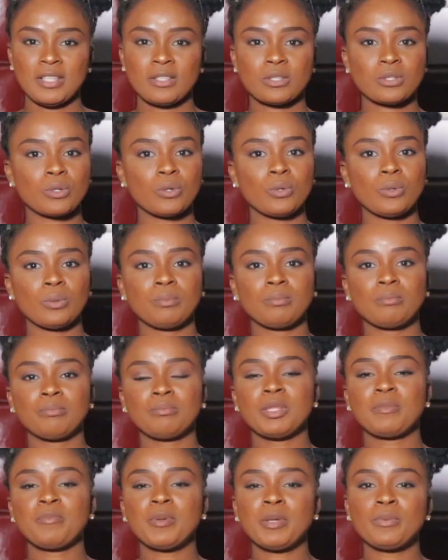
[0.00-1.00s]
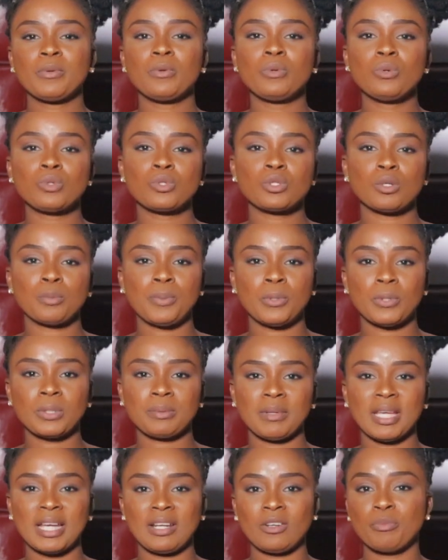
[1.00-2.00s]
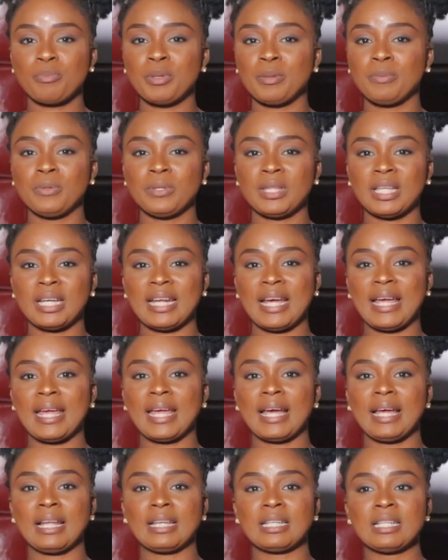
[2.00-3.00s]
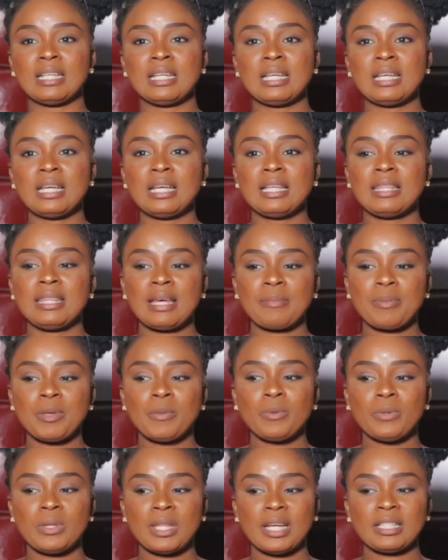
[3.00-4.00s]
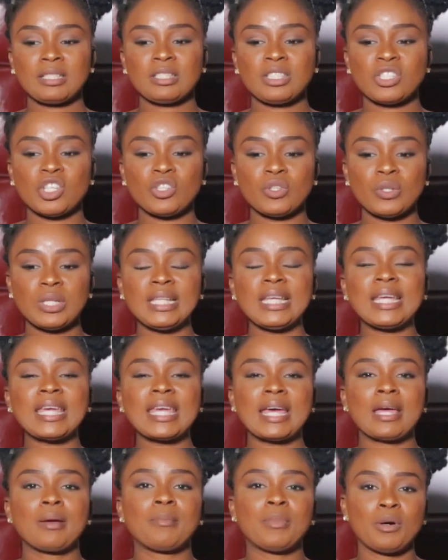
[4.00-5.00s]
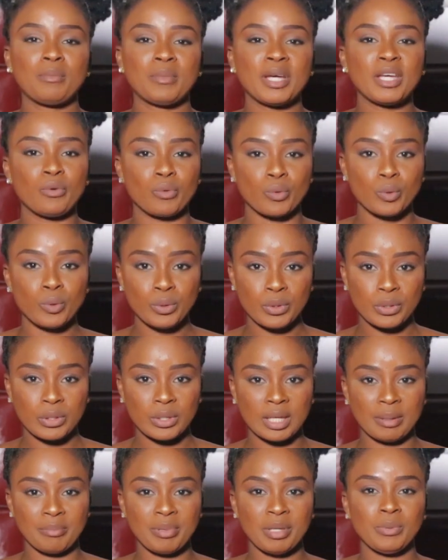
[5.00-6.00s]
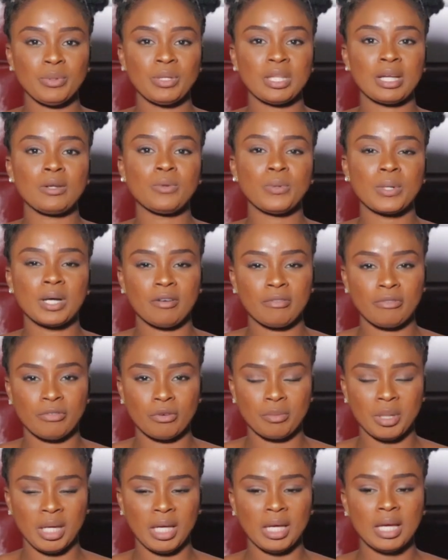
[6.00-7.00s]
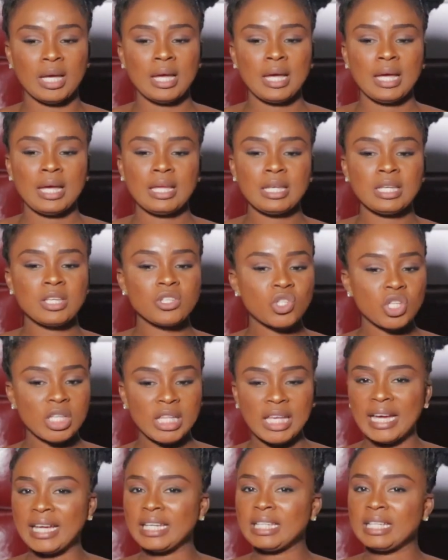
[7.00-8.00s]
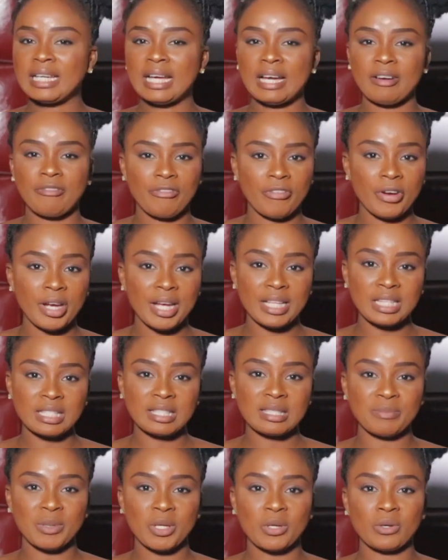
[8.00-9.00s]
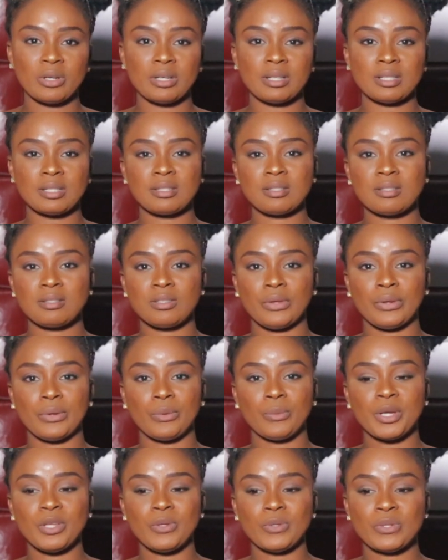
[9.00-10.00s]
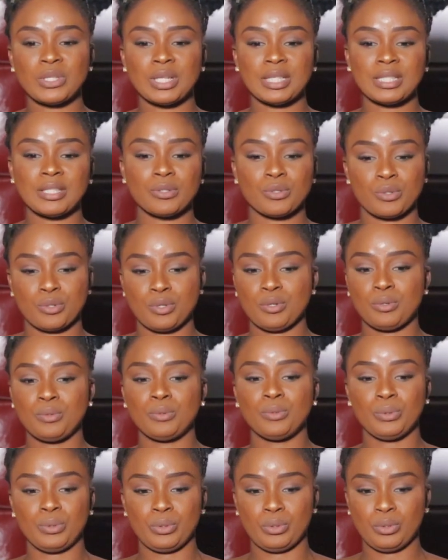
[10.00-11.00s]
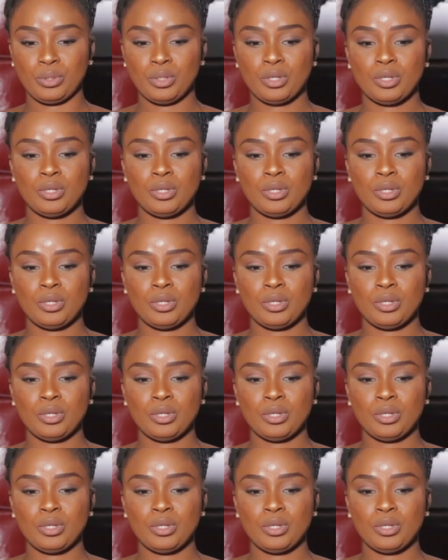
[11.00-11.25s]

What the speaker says: So the people who support me are not people that they are people that genuinely care about my growth and people that look out for me. Initially, I didn't have friends because, when you start out on your own,